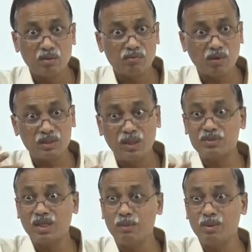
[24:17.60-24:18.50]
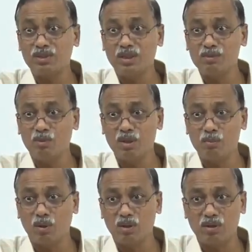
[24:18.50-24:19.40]
For them celebration is more
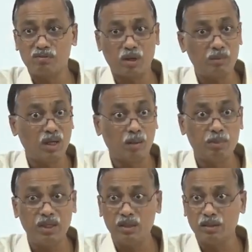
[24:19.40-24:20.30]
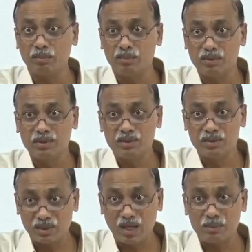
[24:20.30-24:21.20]
important, for me completing the
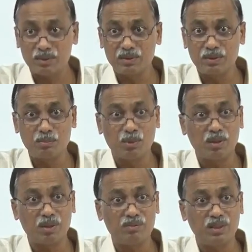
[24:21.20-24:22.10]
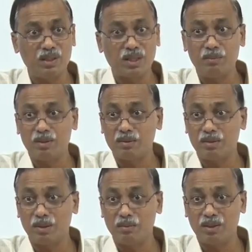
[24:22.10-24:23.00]
Syllabus is important within time
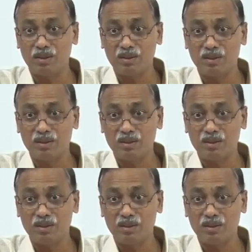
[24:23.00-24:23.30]
limit.